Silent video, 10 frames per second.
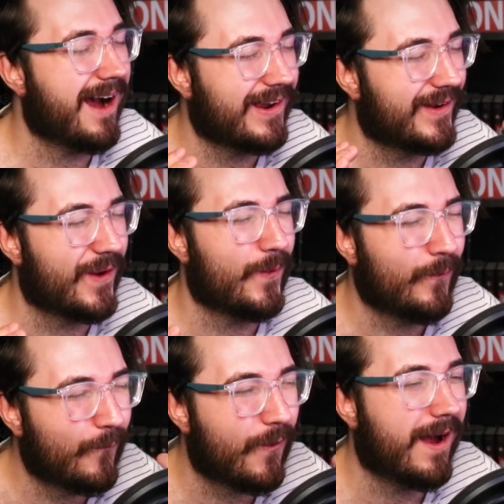I don't know
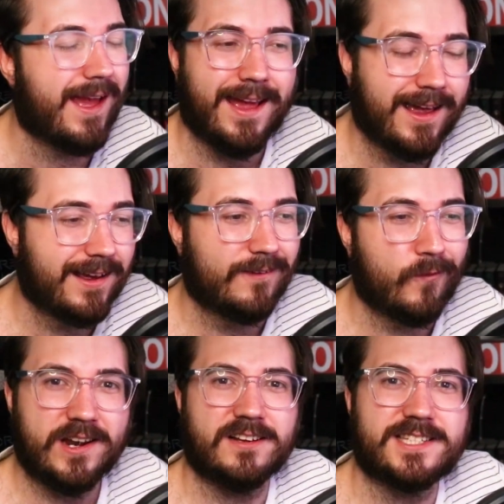what
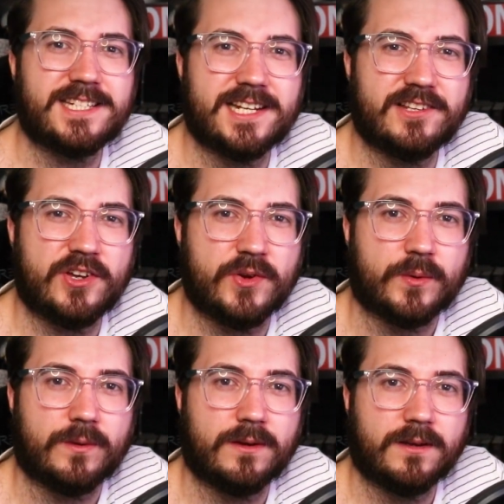else he's going to
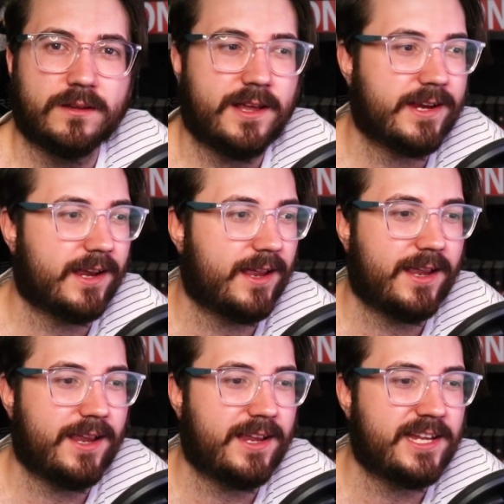do. Like,
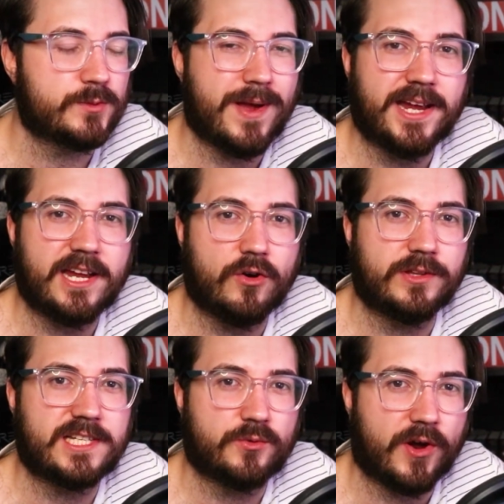he's making all
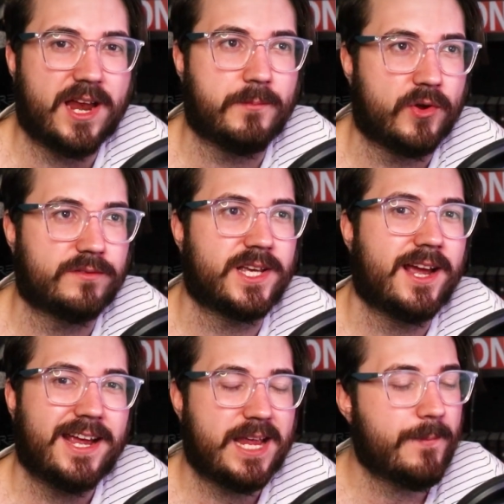these grand moves.
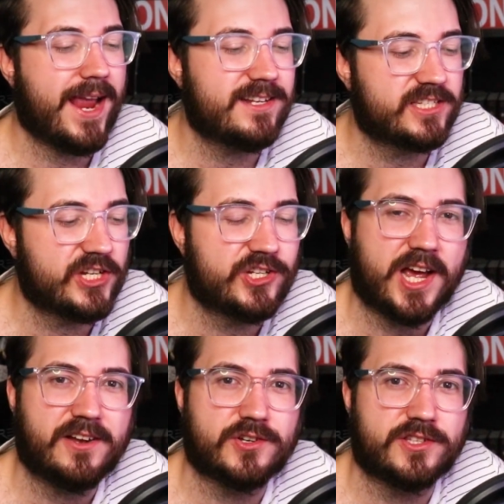He made this huge
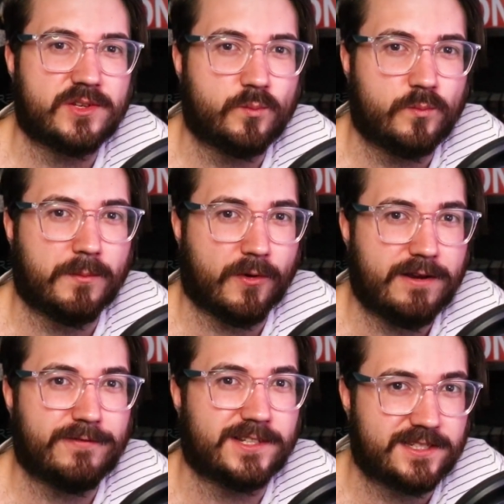entrance in
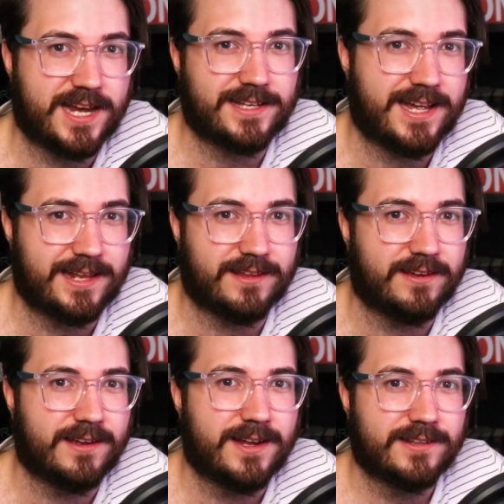Marineford to take down
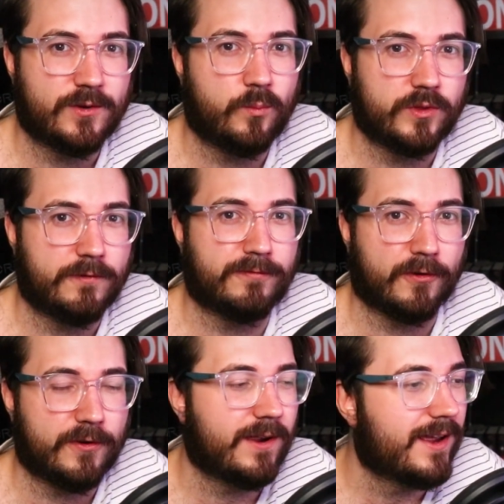the
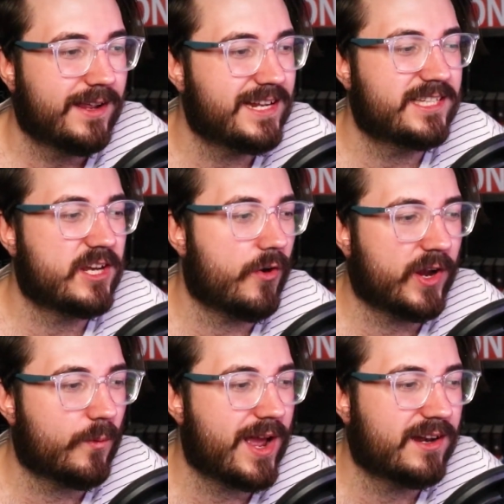fruit. He's
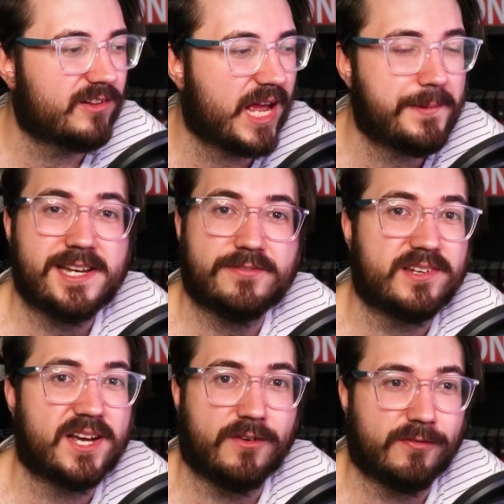going around claiming
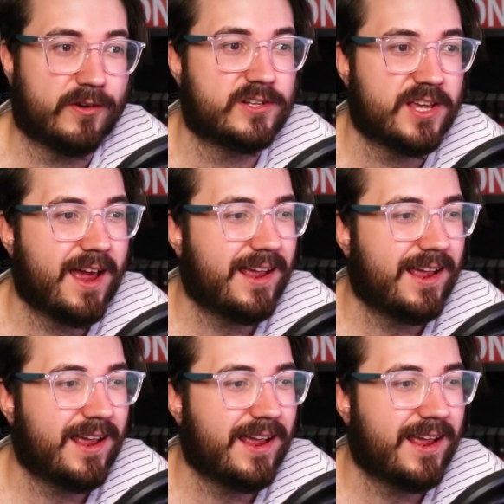different devil fruits.